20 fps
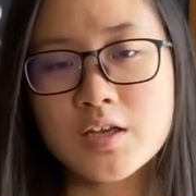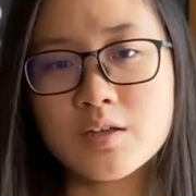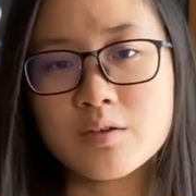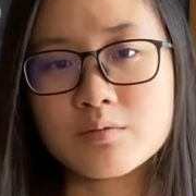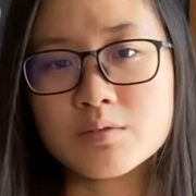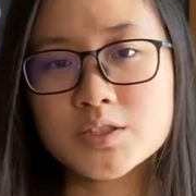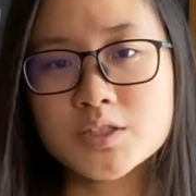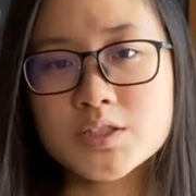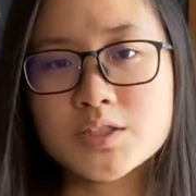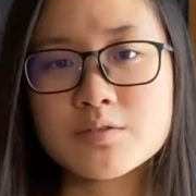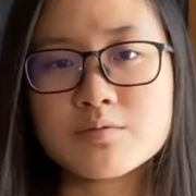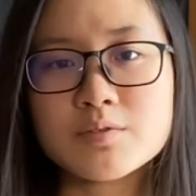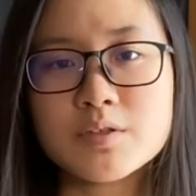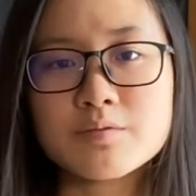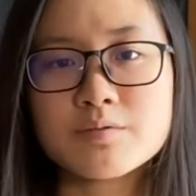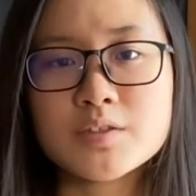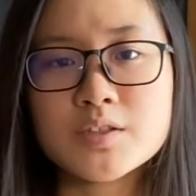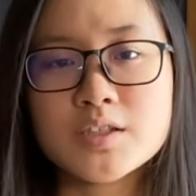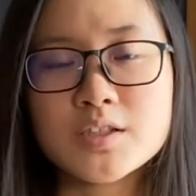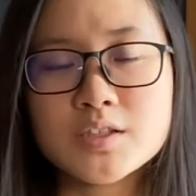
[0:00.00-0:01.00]
which is
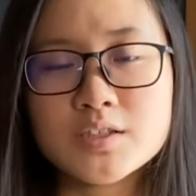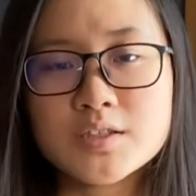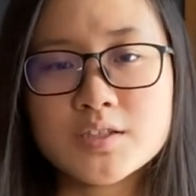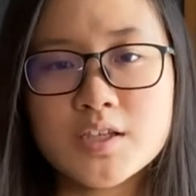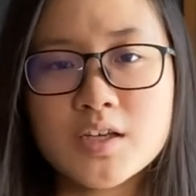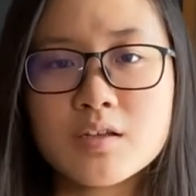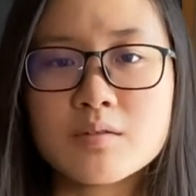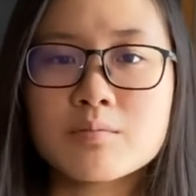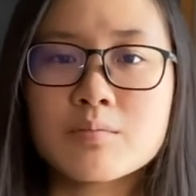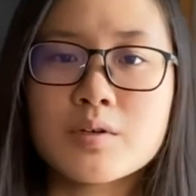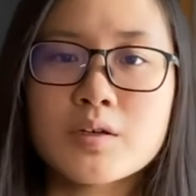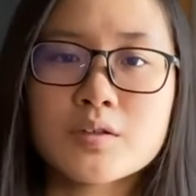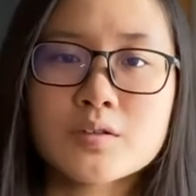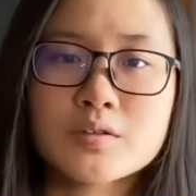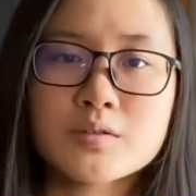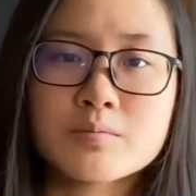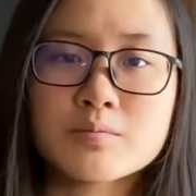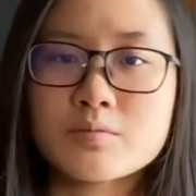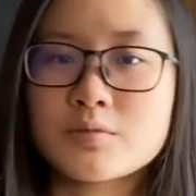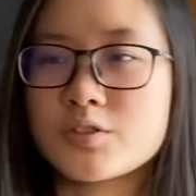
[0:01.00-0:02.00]
roughly 10 bucks
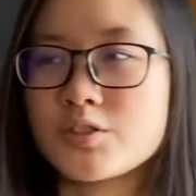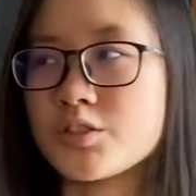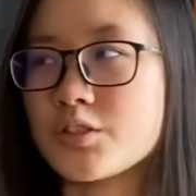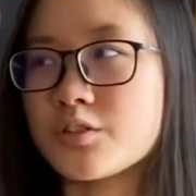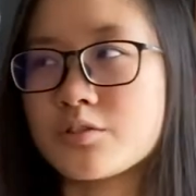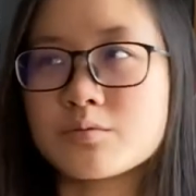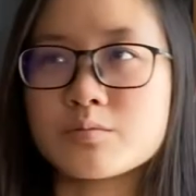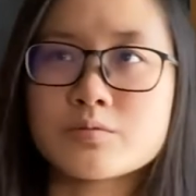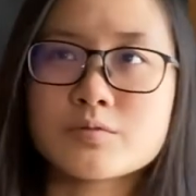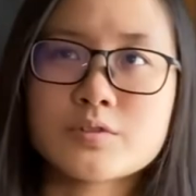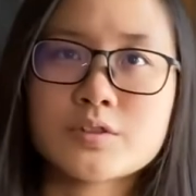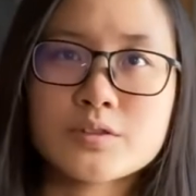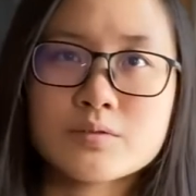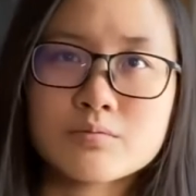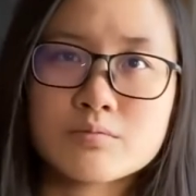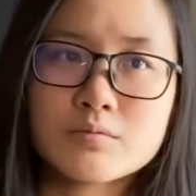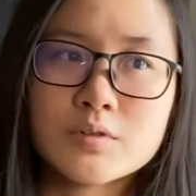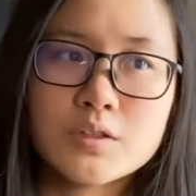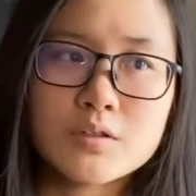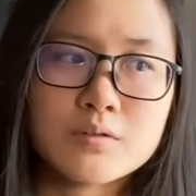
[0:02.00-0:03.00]
per Shinobue.
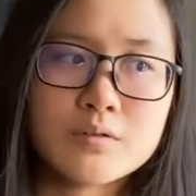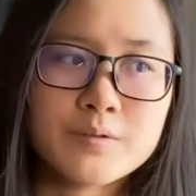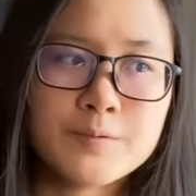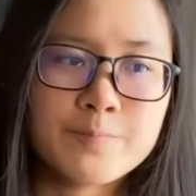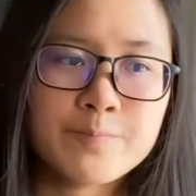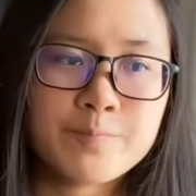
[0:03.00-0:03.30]
Well,